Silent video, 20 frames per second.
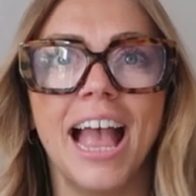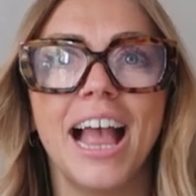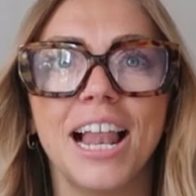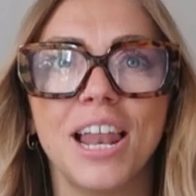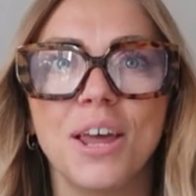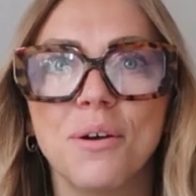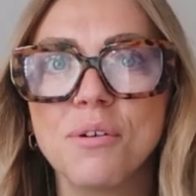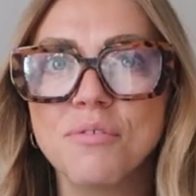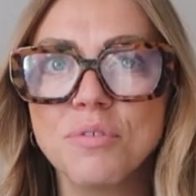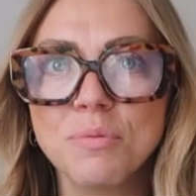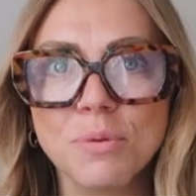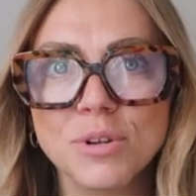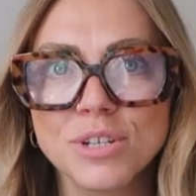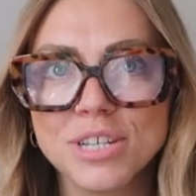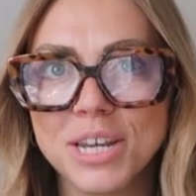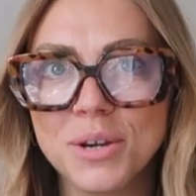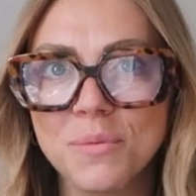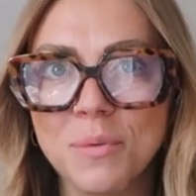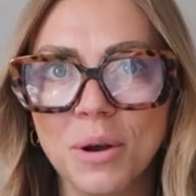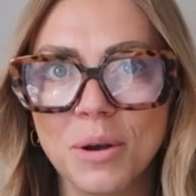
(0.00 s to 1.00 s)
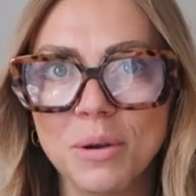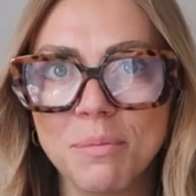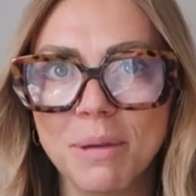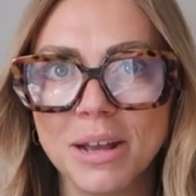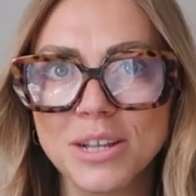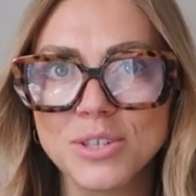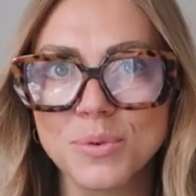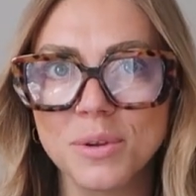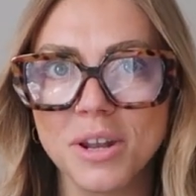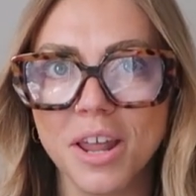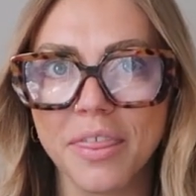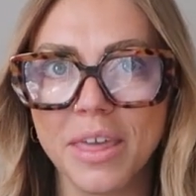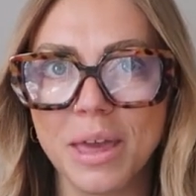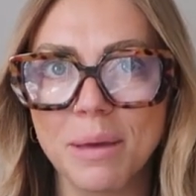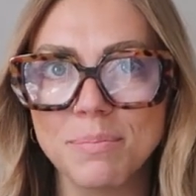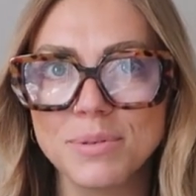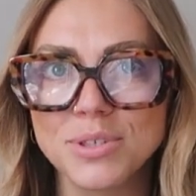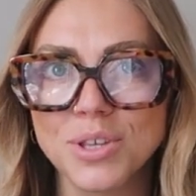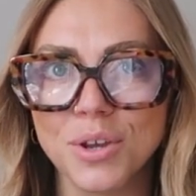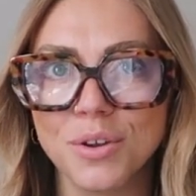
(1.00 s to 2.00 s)
Hello everybody and welcome back to another
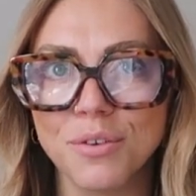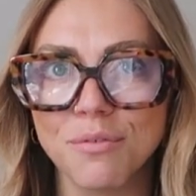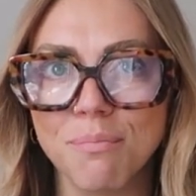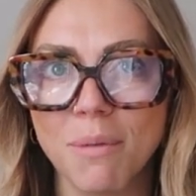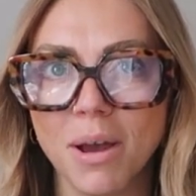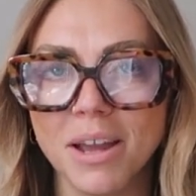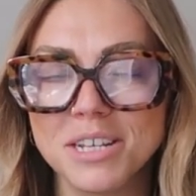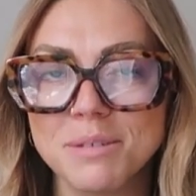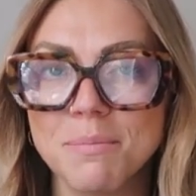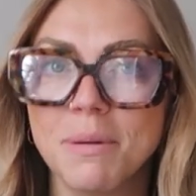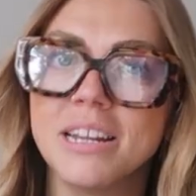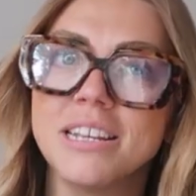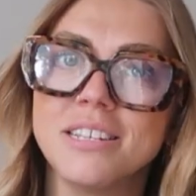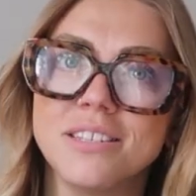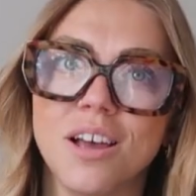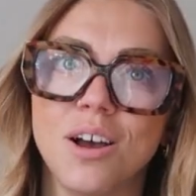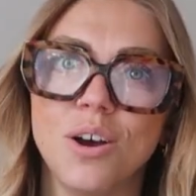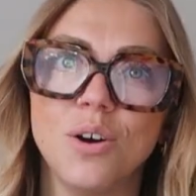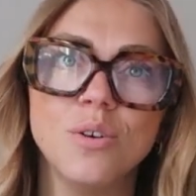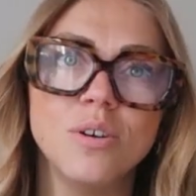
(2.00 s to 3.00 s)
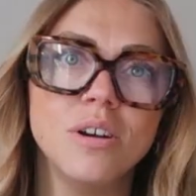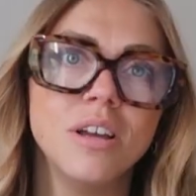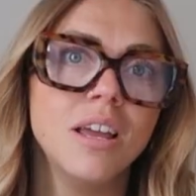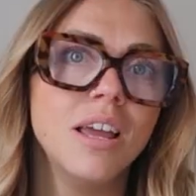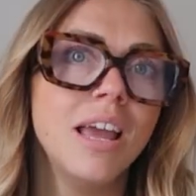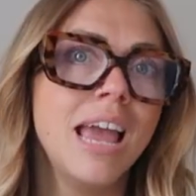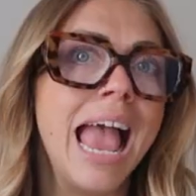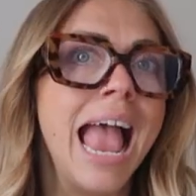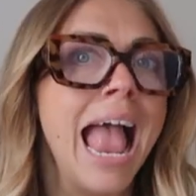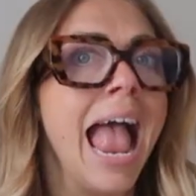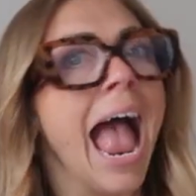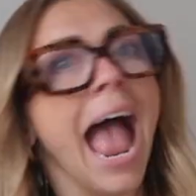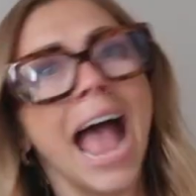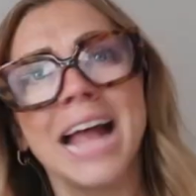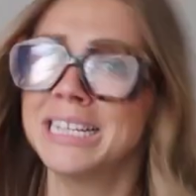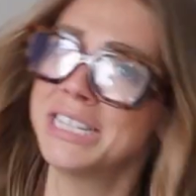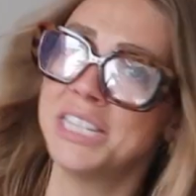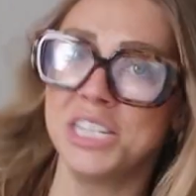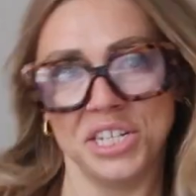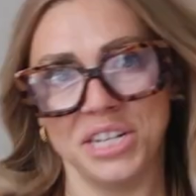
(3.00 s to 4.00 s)
episode of Mind Money Soul.
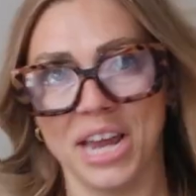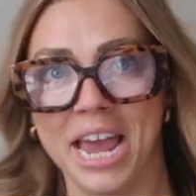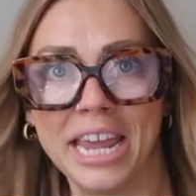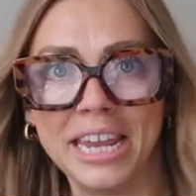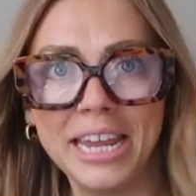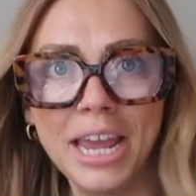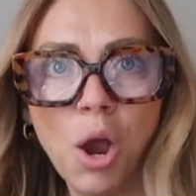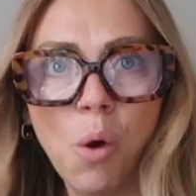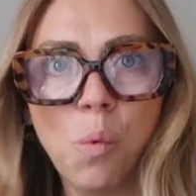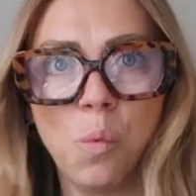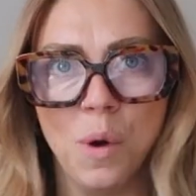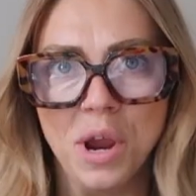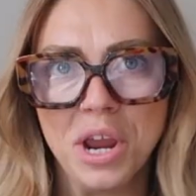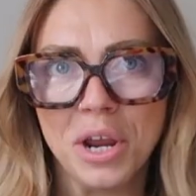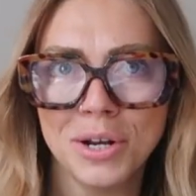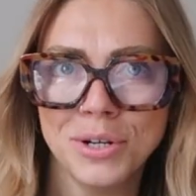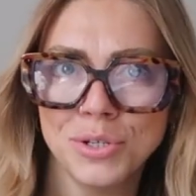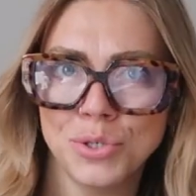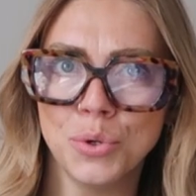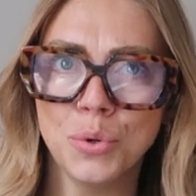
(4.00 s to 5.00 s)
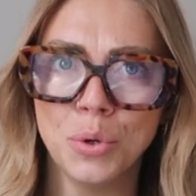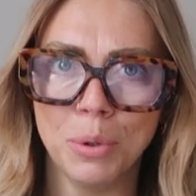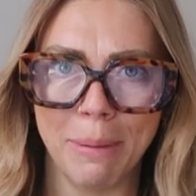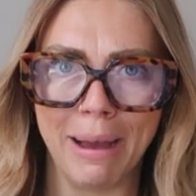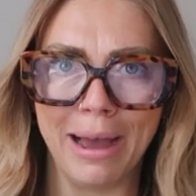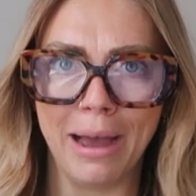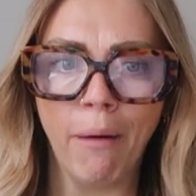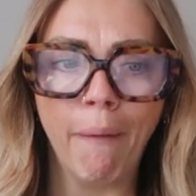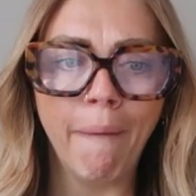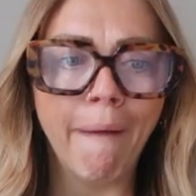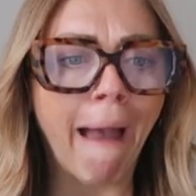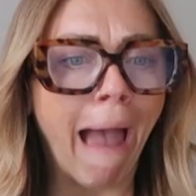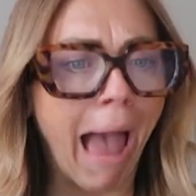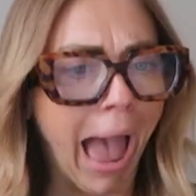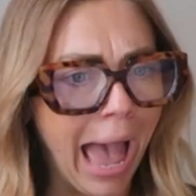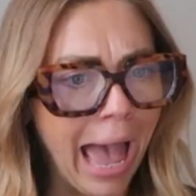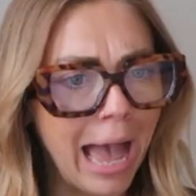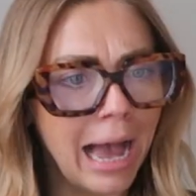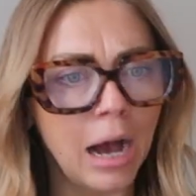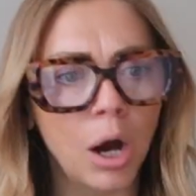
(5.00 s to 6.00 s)
And today we're going to talk about
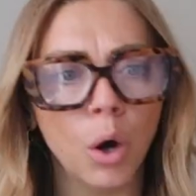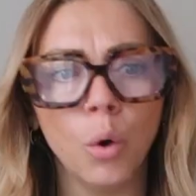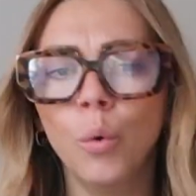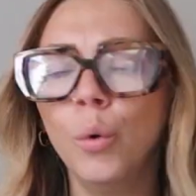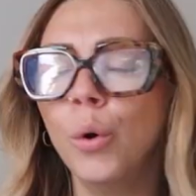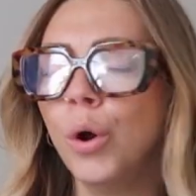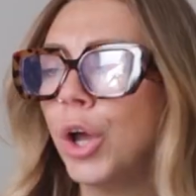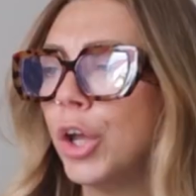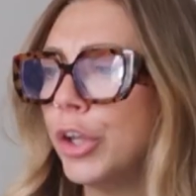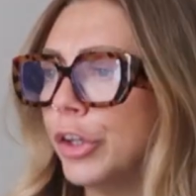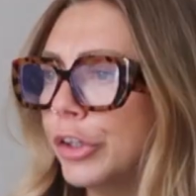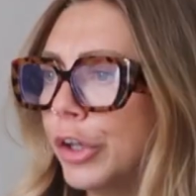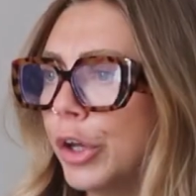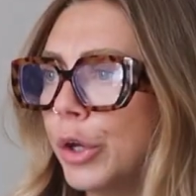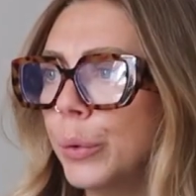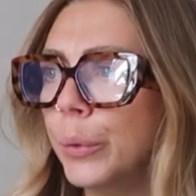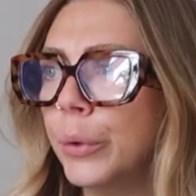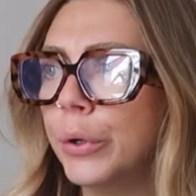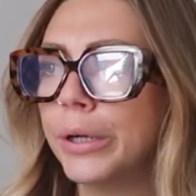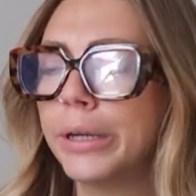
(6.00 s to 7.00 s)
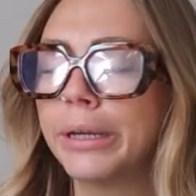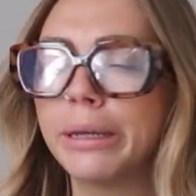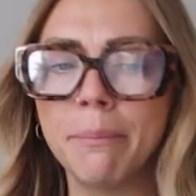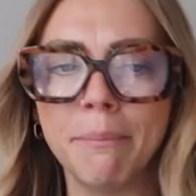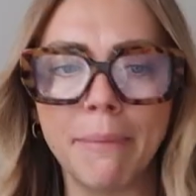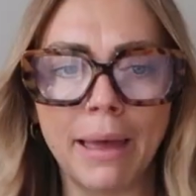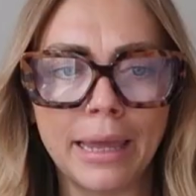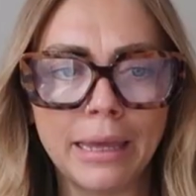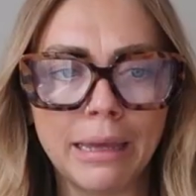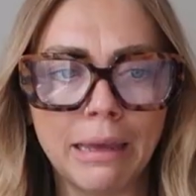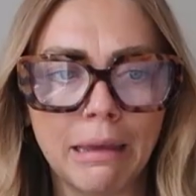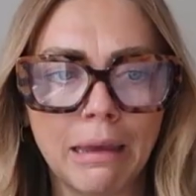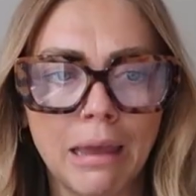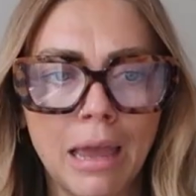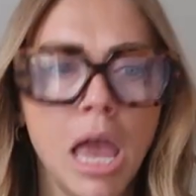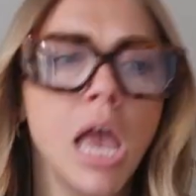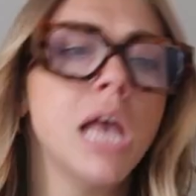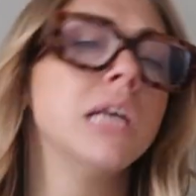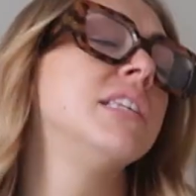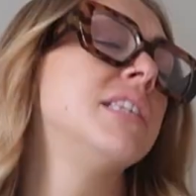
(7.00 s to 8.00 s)
how you can make
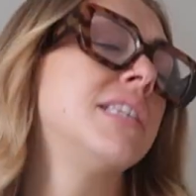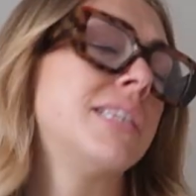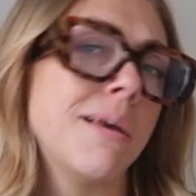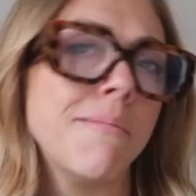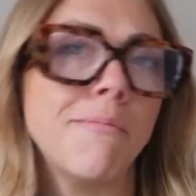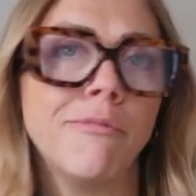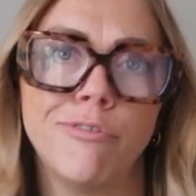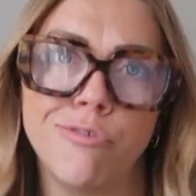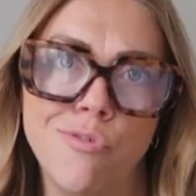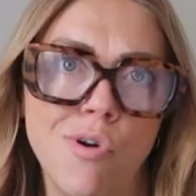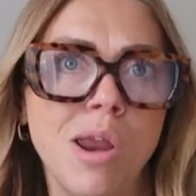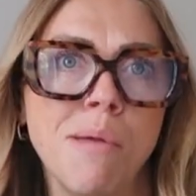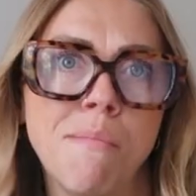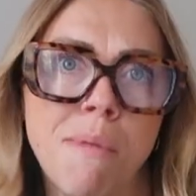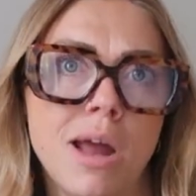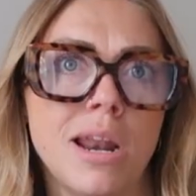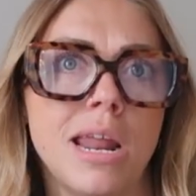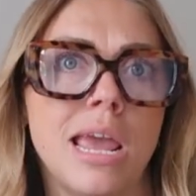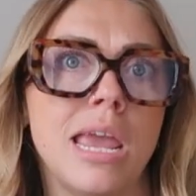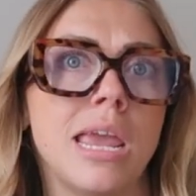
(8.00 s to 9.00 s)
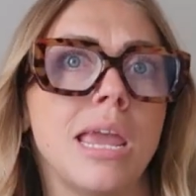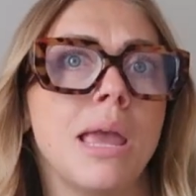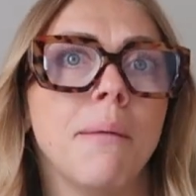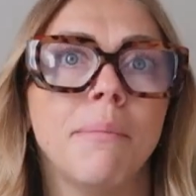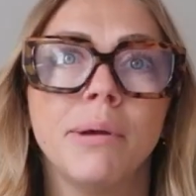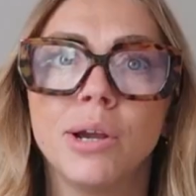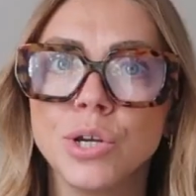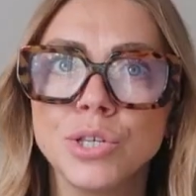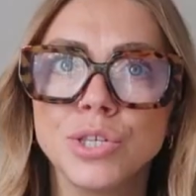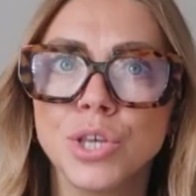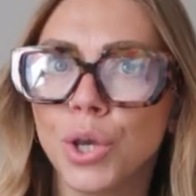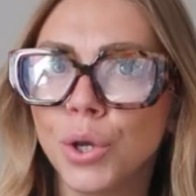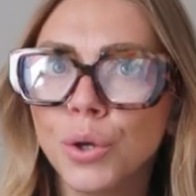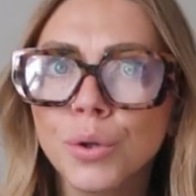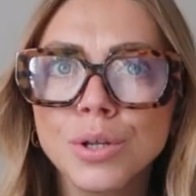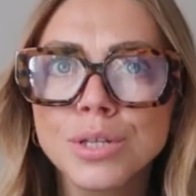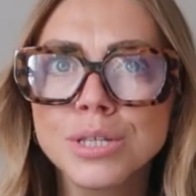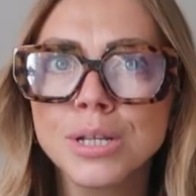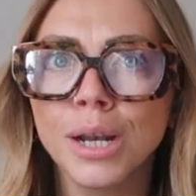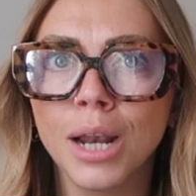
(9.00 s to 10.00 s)
some free money. Because who
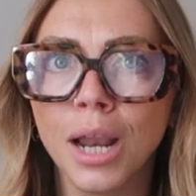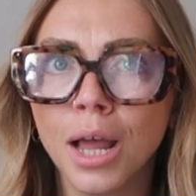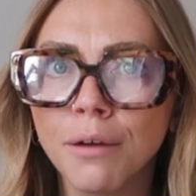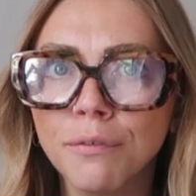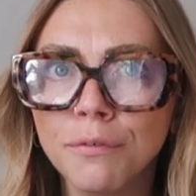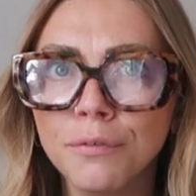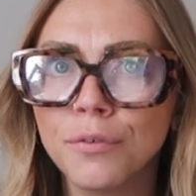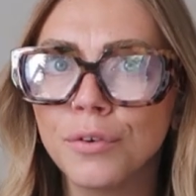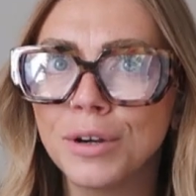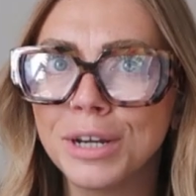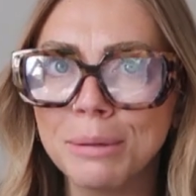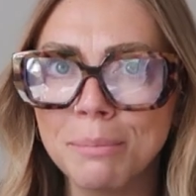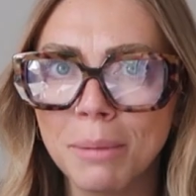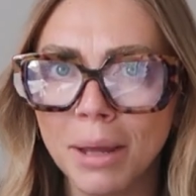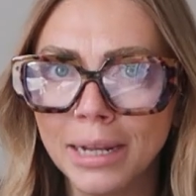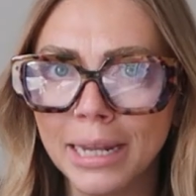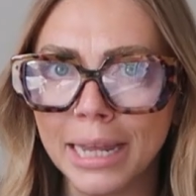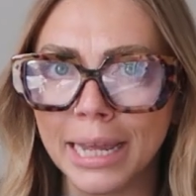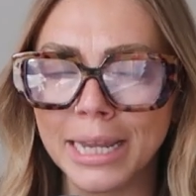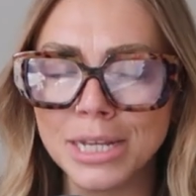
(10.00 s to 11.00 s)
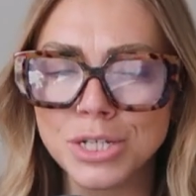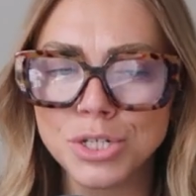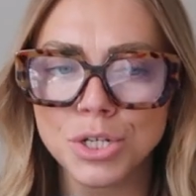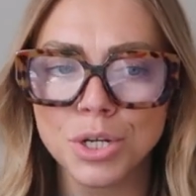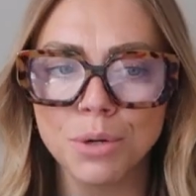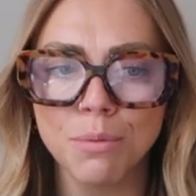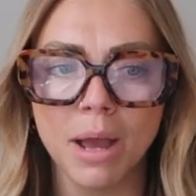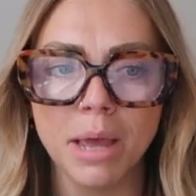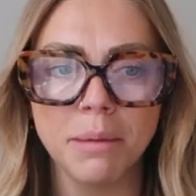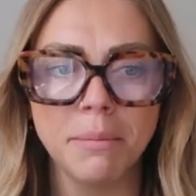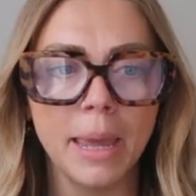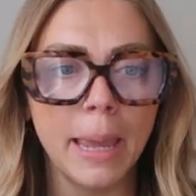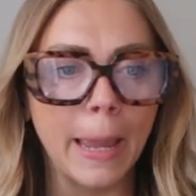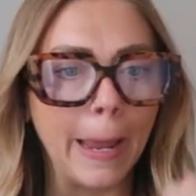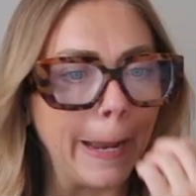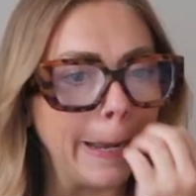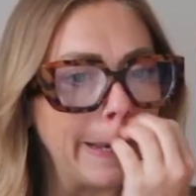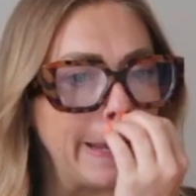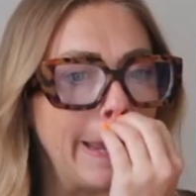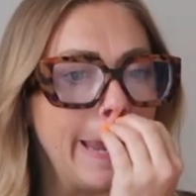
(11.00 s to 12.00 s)
doesn't love free money? Do you know what I mean?